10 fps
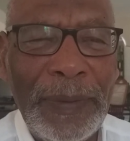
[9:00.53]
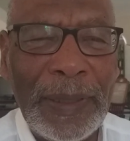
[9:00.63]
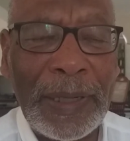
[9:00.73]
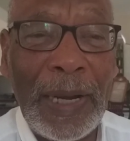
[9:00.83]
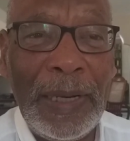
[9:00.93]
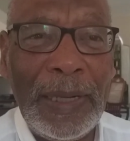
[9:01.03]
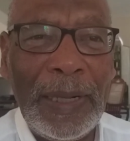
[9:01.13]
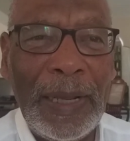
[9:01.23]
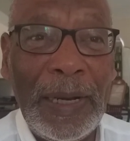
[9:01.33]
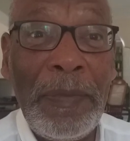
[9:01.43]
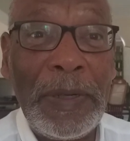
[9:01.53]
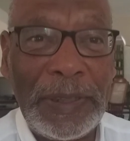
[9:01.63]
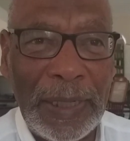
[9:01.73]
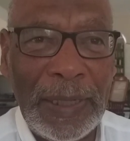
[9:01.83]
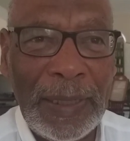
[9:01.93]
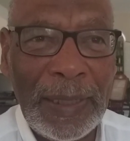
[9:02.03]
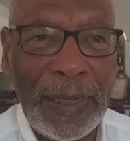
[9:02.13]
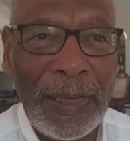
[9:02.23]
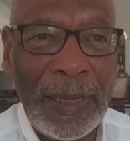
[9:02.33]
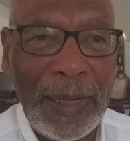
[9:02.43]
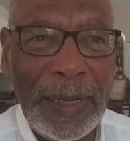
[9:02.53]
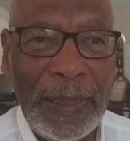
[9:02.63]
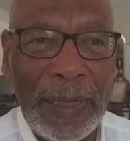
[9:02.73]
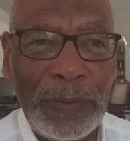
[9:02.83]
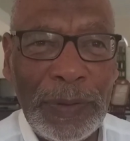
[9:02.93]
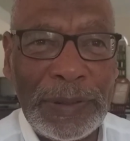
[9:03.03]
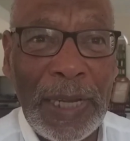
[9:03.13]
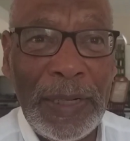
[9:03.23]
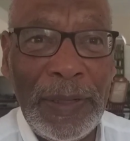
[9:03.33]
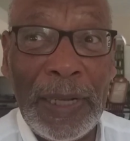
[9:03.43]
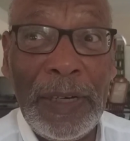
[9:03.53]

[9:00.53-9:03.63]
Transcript: really limited. And as we said, they are